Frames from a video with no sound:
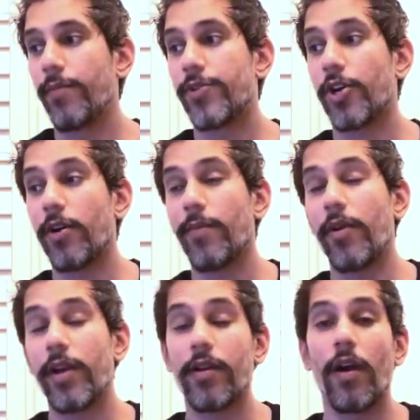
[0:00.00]

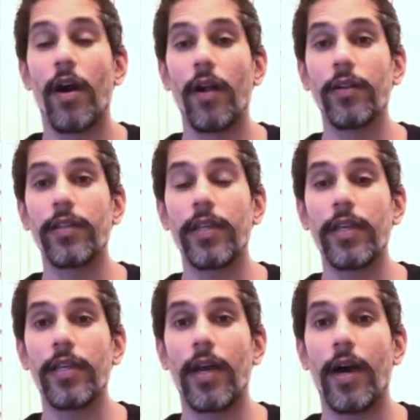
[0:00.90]
Turmeric or
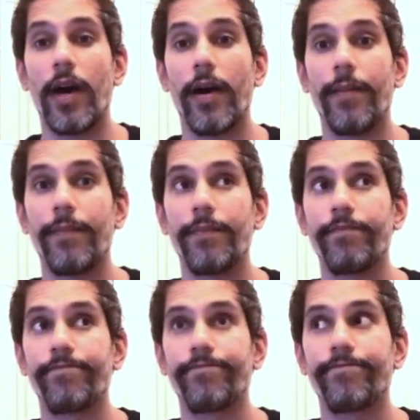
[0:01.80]
haldi.
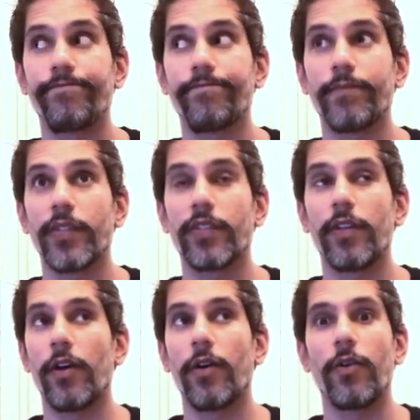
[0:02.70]

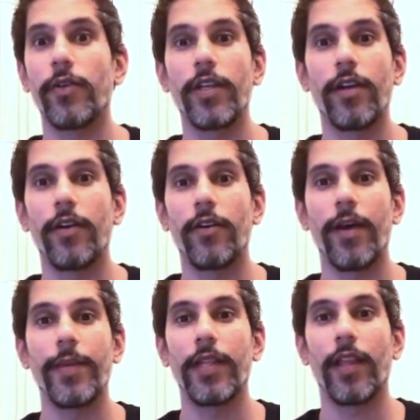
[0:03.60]
So, you know,
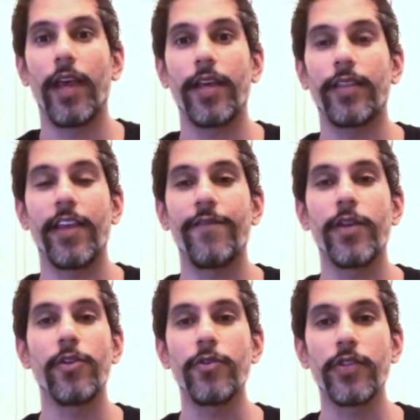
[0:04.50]
I mean, like, they've
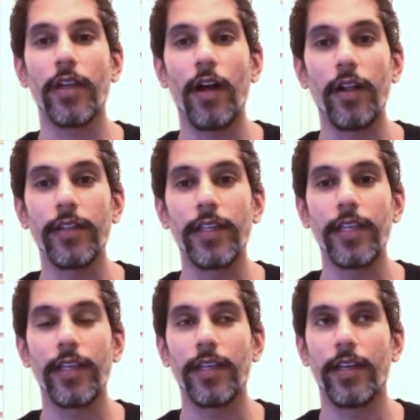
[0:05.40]
been using
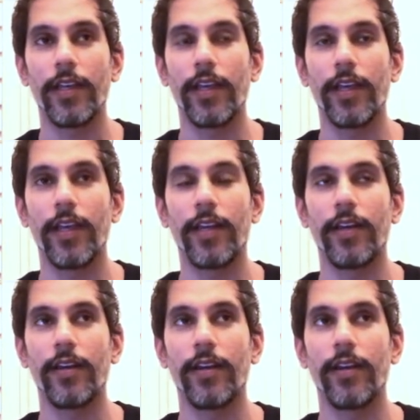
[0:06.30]
haldi
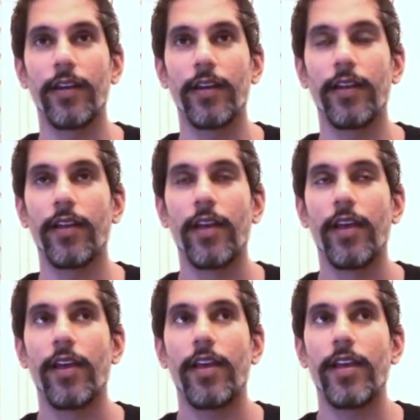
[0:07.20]
in
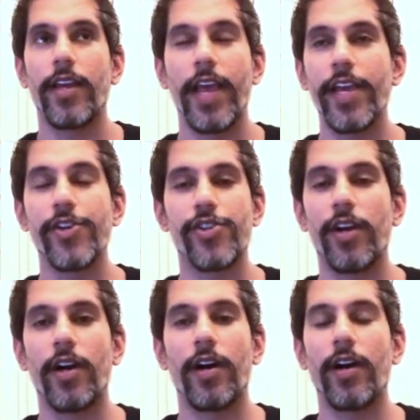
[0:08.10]

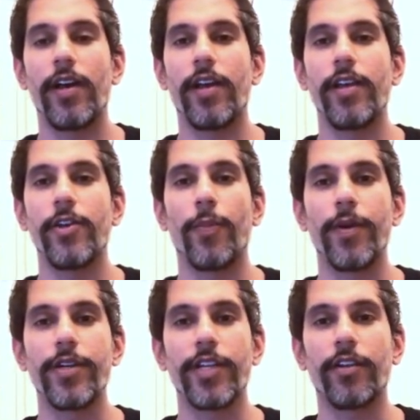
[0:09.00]
Asia, you know,
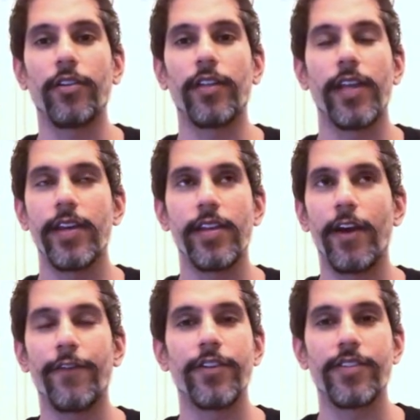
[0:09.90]
particularly
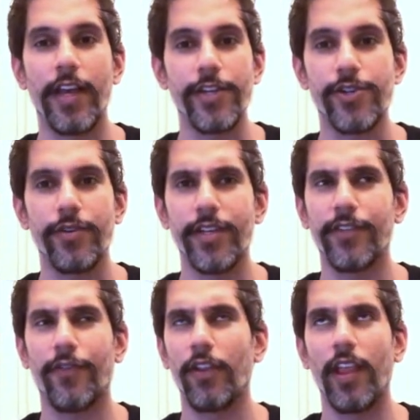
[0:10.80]
India, for centuries,
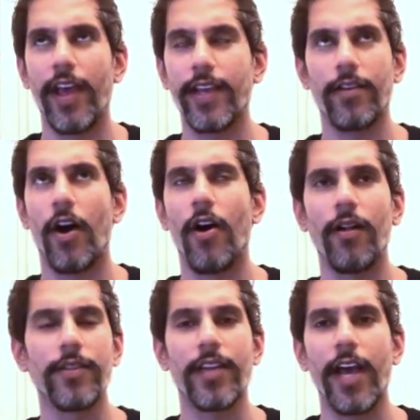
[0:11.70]
for like
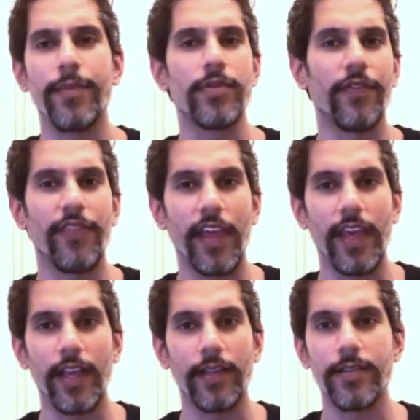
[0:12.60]
all types of
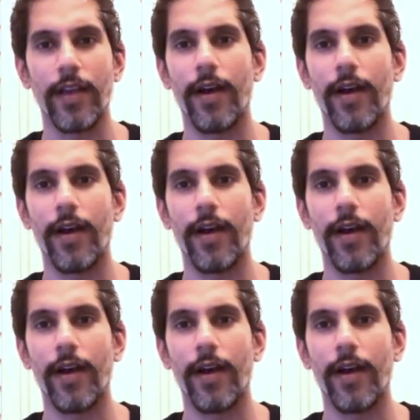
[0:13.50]
things.